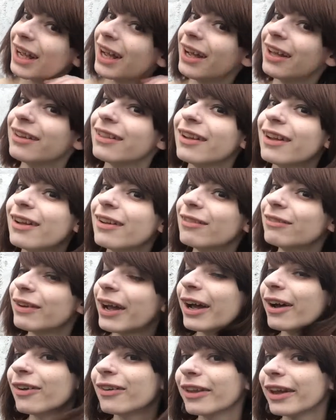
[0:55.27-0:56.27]
I love
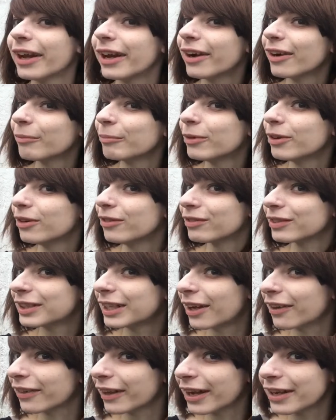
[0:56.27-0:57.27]
how the hair moves
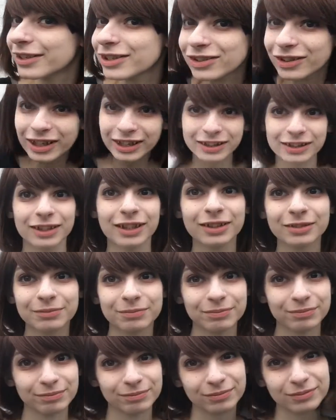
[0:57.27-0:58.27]
now that I straightened it.
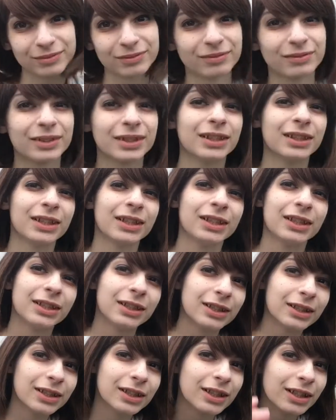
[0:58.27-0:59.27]

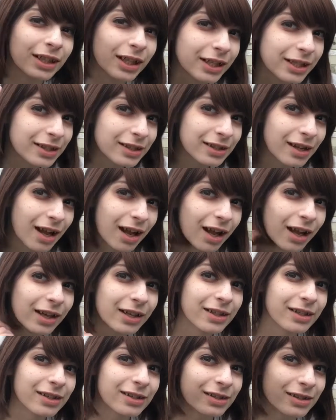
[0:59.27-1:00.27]
It's not
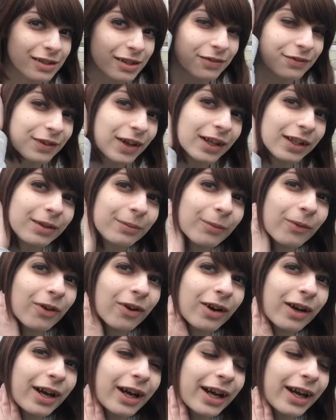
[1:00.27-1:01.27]
stiff
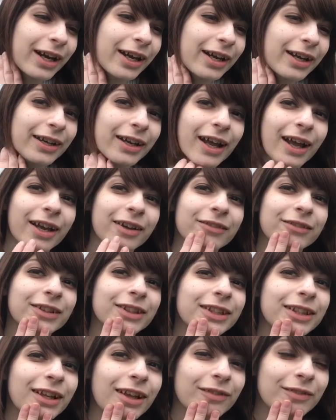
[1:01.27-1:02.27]
anymore, and I
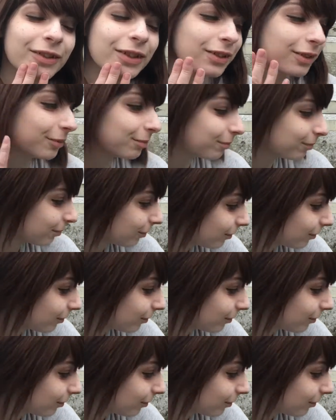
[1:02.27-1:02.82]
really love it.